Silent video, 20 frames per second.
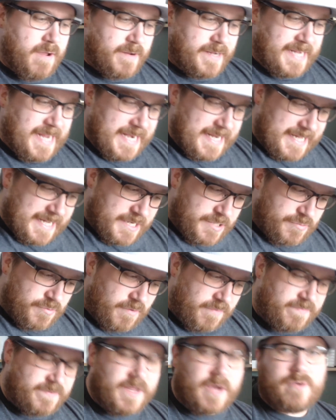getting into
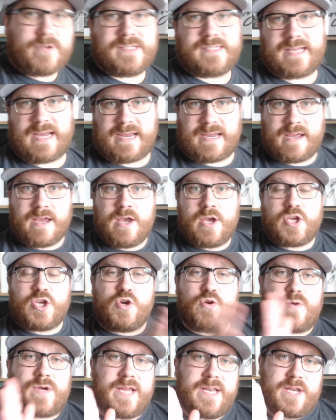a flow state.
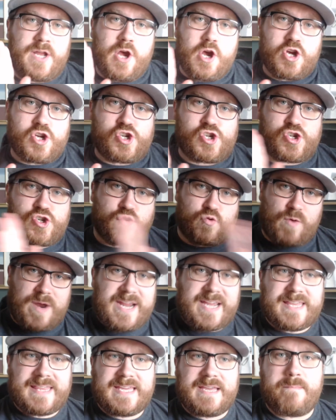You can
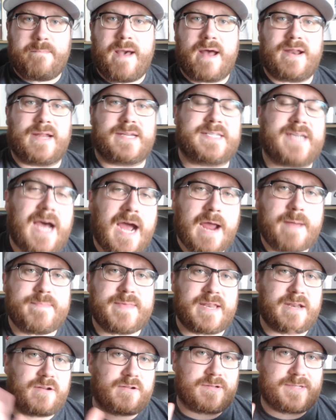shrink the amount of time
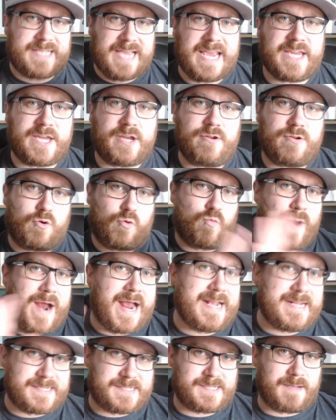that it'll take you to
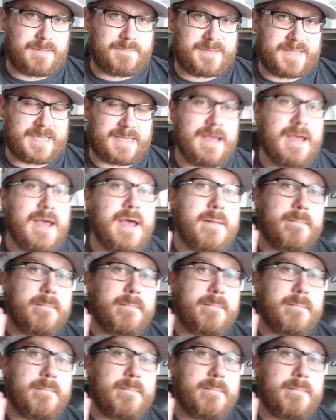write something